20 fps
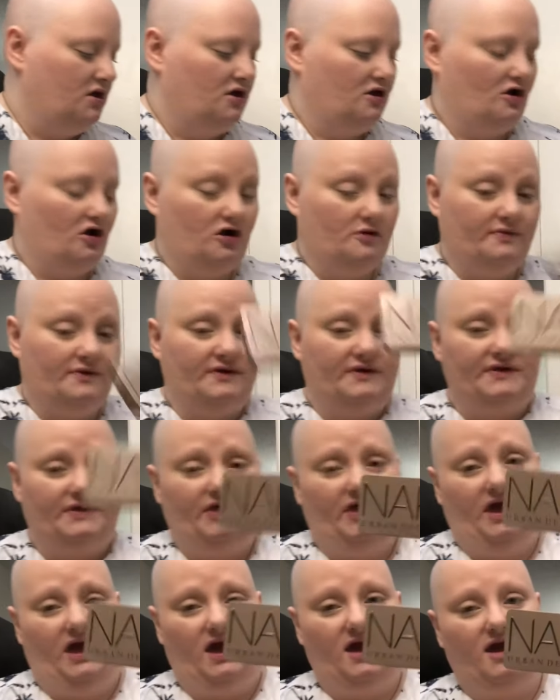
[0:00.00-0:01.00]
Urban
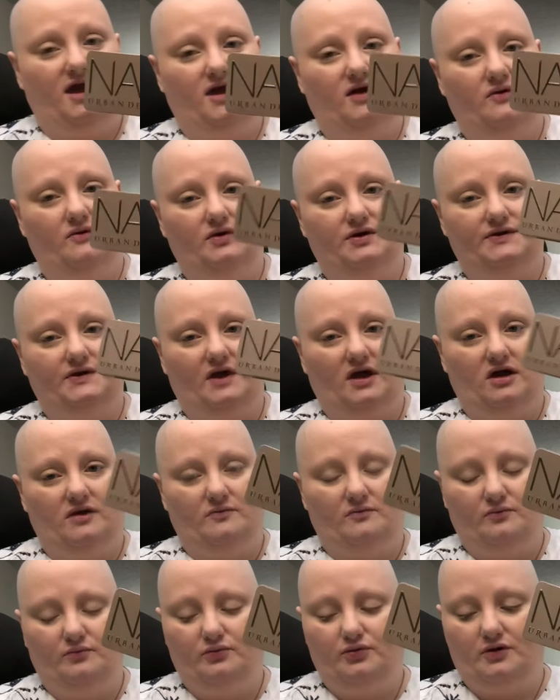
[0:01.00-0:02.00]
Decay, which
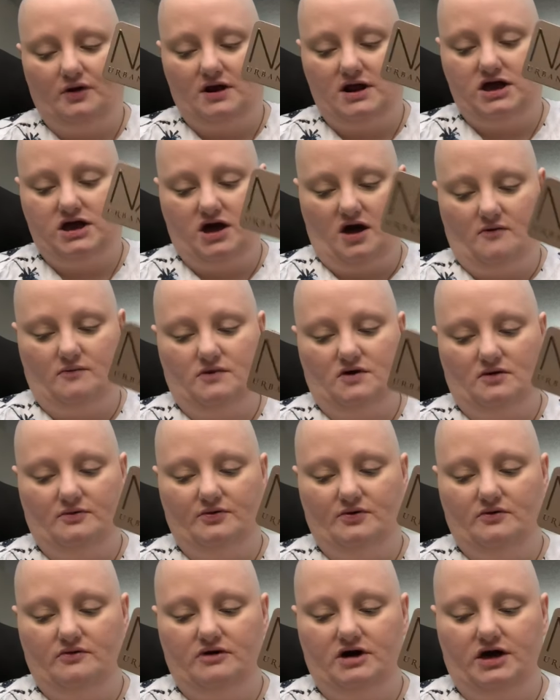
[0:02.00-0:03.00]
I'm pretty
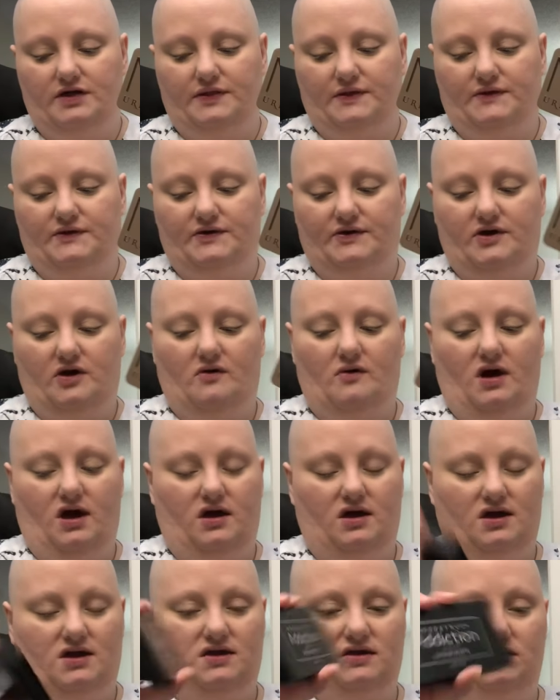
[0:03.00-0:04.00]
comfortable with, to go
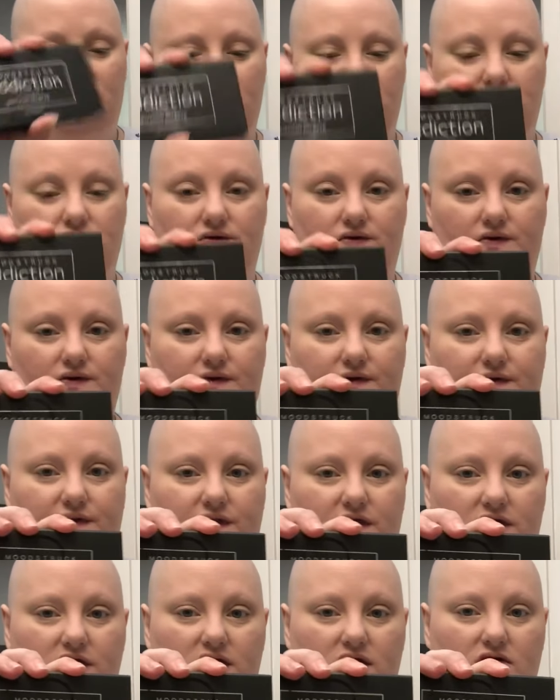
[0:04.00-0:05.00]
ahead and use
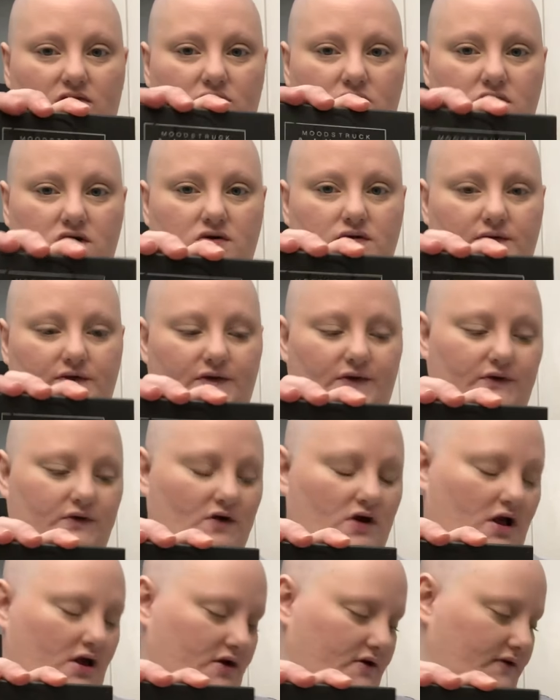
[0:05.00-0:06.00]
the
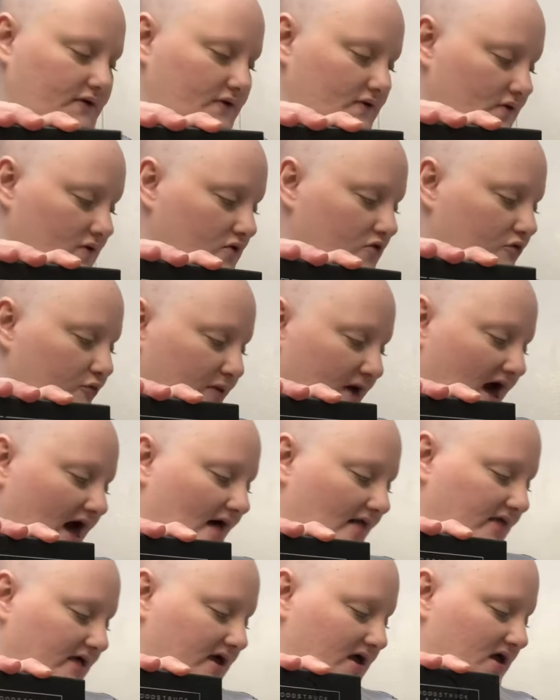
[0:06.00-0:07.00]
Moodstruck 2
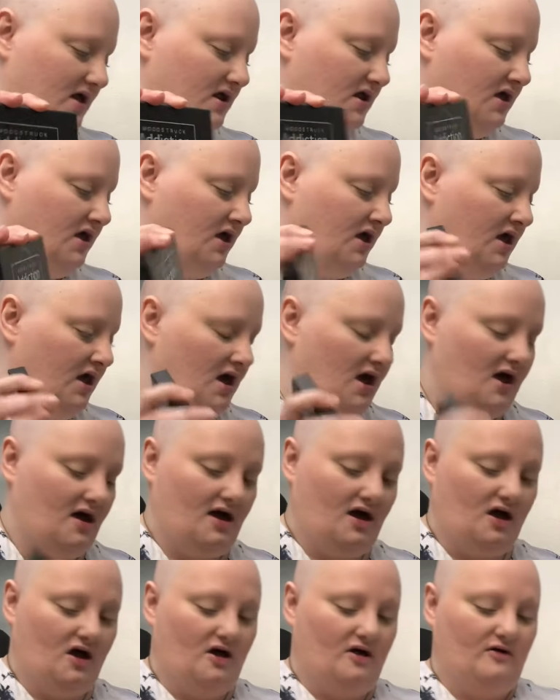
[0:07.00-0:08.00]
palette.
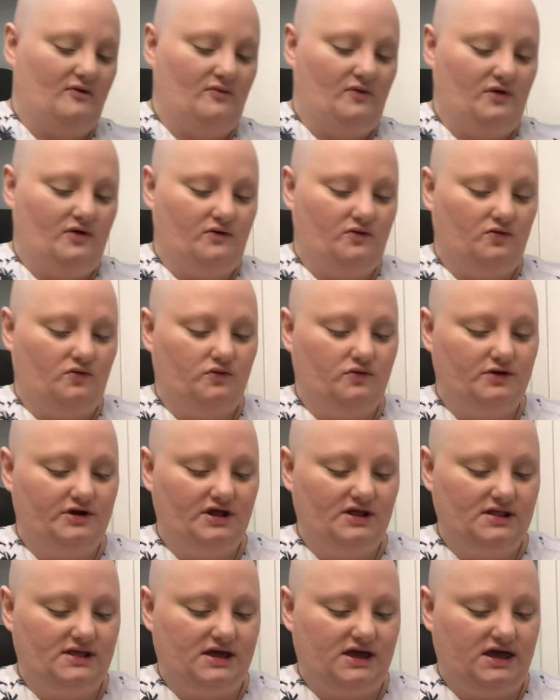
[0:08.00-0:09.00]

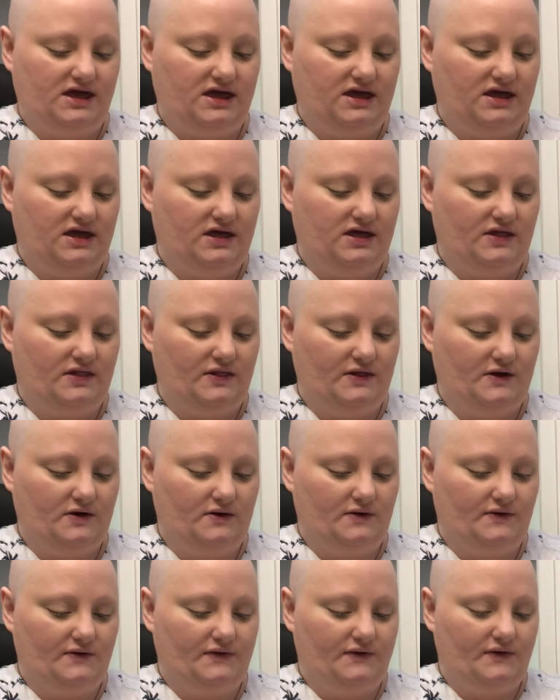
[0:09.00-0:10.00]
Really,
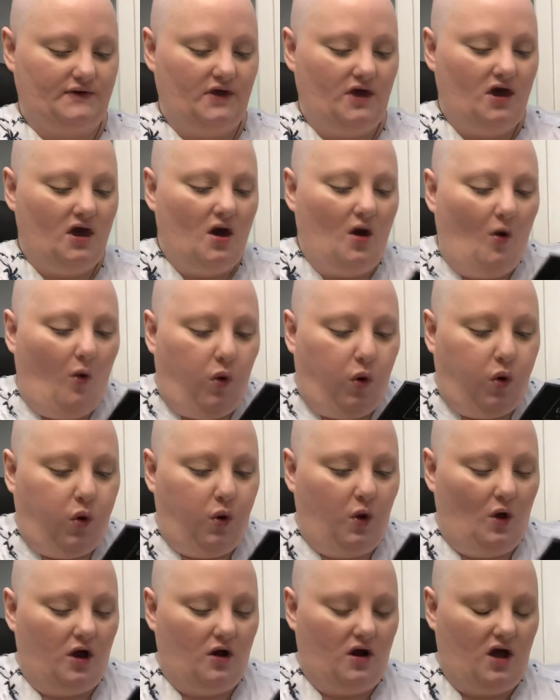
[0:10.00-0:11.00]

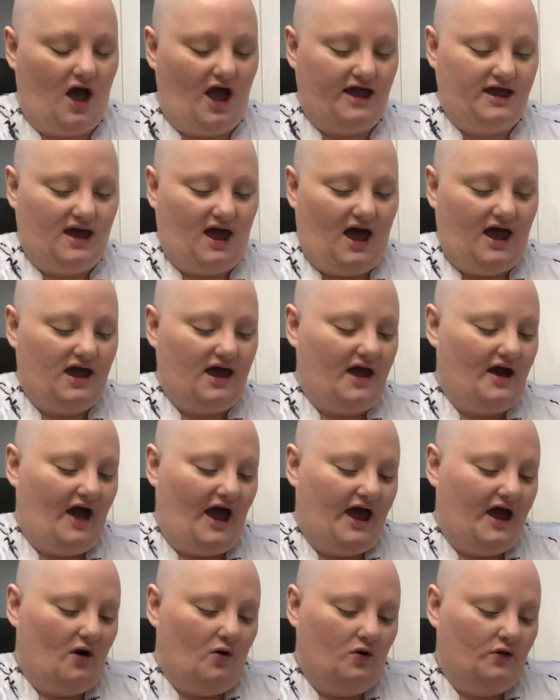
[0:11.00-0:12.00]

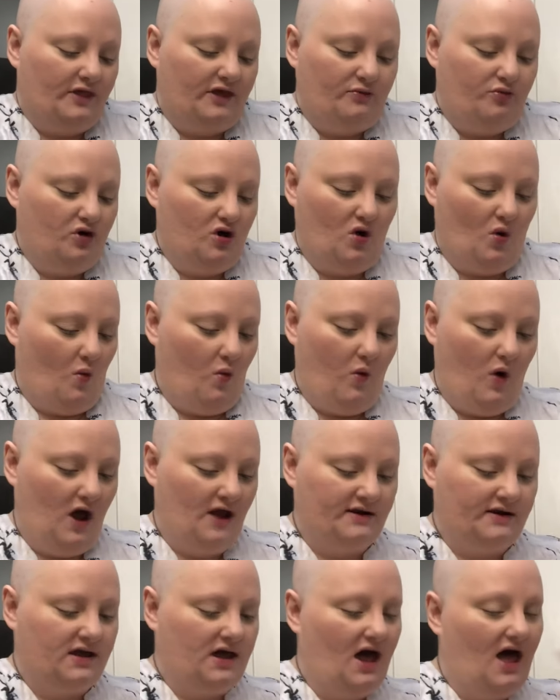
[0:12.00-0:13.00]
I only put
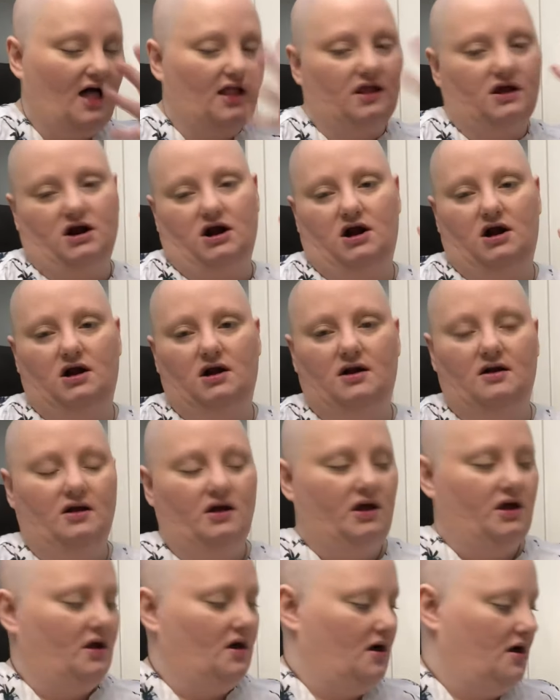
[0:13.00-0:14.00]
one color
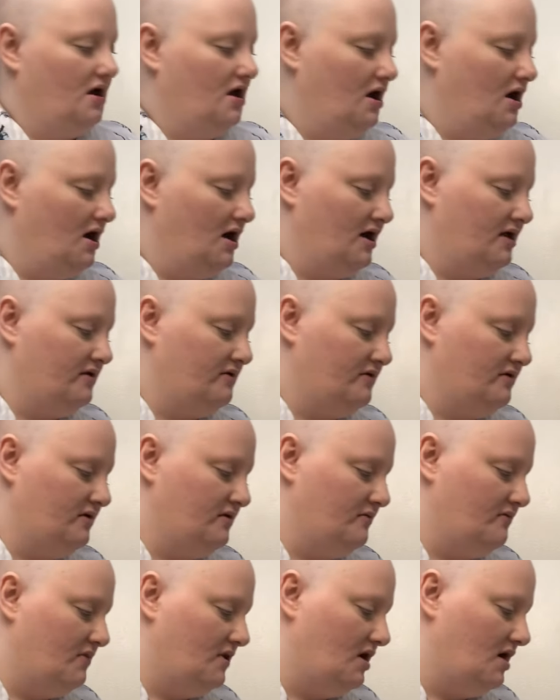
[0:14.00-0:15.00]
on
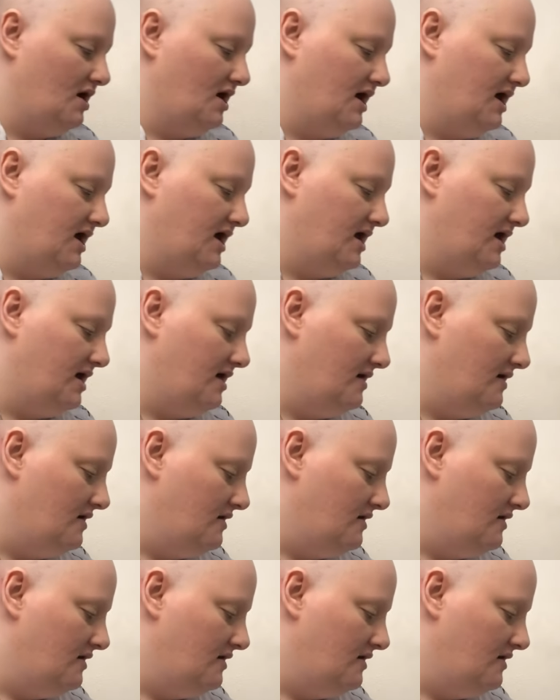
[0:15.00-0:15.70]
my